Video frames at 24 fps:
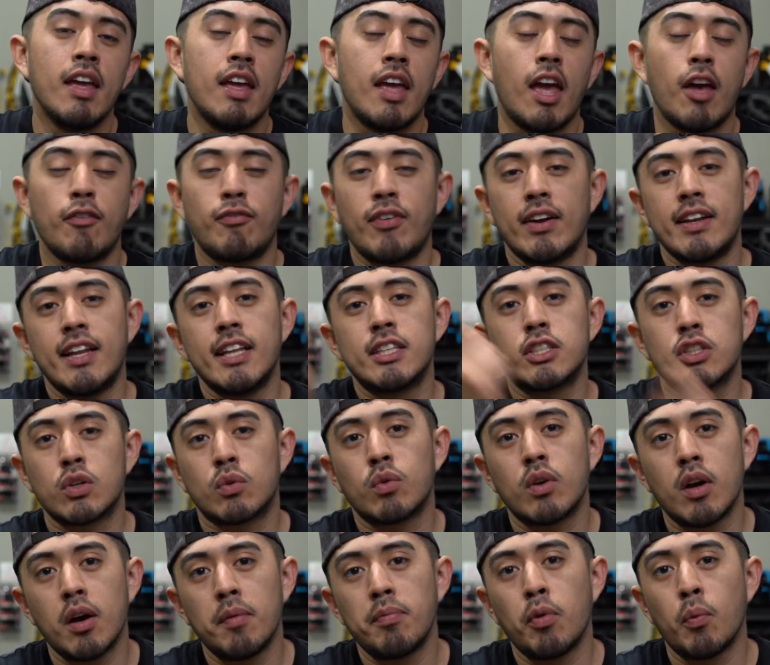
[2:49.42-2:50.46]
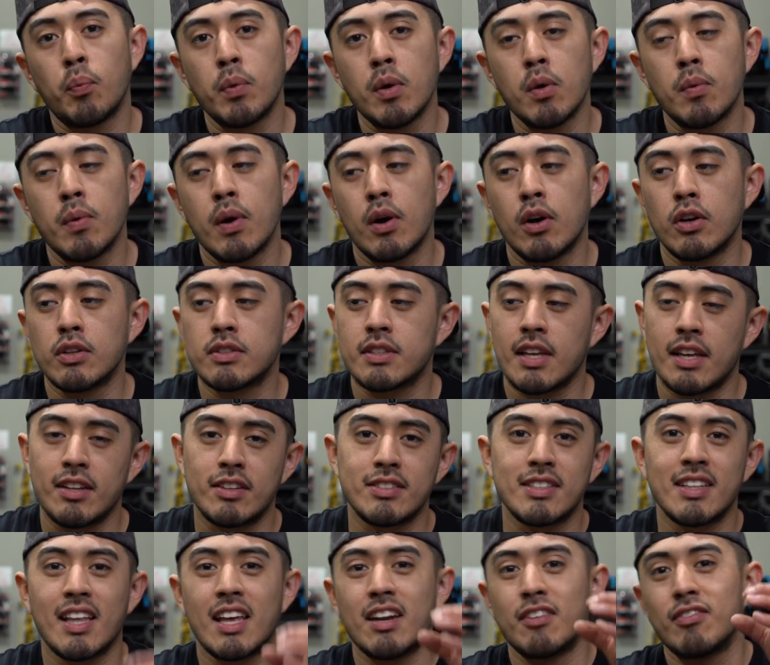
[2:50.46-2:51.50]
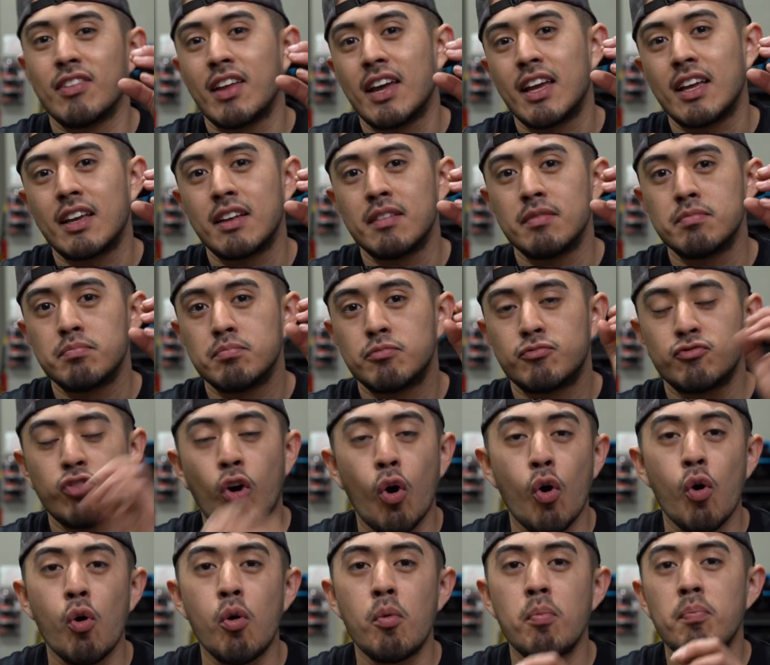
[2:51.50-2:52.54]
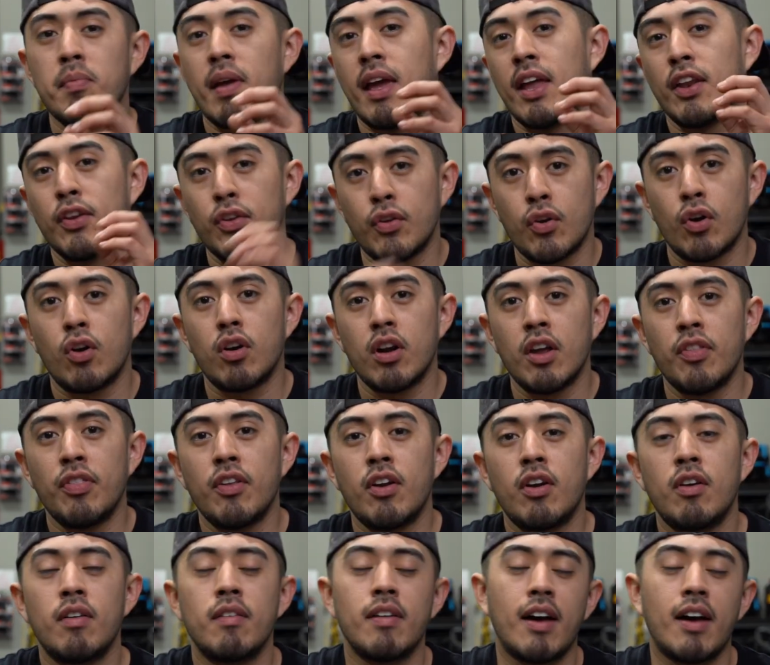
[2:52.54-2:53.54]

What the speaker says: if I did scrub the wheel wells and there's a lot of like foam and dirt in there,